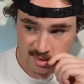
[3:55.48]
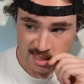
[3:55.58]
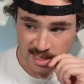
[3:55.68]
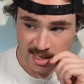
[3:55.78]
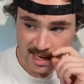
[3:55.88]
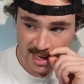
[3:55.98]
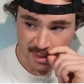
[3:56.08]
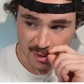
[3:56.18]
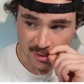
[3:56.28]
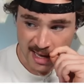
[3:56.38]
Santa, a
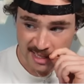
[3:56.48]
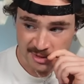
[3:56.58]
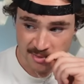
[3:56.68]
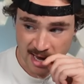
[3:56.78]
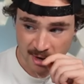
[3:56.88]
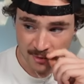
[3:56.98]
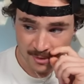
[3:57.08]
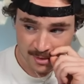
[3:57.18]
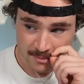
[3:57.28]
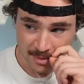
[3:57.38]
girl asked me
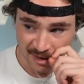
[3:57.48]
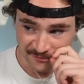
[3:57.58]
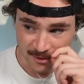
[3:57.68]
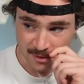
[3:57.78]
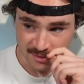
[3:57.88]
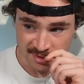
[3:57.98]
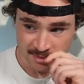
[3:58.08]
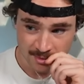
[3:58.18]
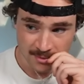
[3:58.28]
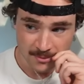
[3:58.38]
out, but I froze.
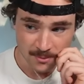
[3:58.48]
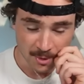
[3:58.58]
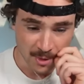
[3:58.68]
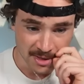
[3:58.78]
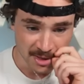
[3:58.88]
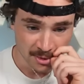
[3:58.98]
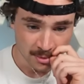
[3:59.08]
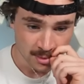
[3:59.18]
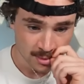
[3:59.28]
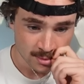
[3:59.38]
What do I do?
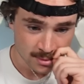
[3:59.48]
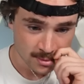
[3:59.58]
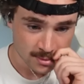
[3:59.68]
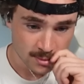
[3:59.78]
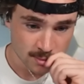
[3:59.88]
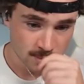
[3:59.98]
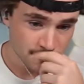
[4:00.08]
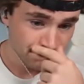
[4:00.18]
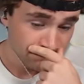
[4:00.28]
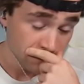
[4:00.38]

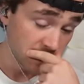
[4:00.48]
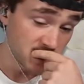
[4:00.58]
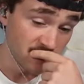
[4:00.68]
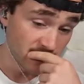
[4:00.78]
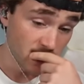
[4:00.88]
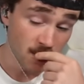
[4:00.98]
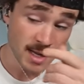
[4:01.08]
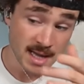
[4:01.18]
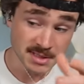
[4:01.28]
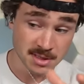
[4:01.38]
Listen, if a girl
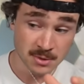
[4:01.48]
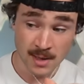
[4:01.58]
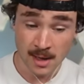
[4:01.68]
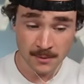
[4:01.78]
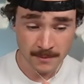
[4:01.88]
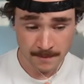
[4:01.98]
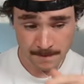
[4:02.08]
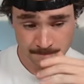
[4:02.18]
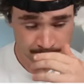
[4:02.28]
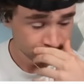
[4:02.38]
asks you out
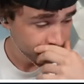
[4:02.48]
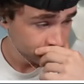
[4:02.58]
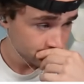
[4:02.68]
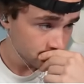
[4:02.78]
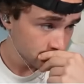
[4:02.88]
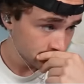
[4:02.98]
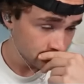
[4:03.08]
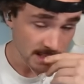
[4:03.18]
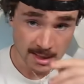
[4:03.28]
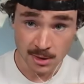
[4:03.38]

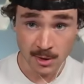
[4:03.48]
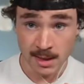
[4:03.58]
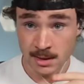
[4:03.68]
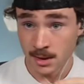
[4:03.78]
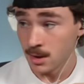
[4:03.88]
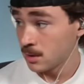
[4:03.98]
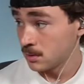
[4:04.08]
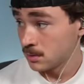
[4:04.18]
and you're into her,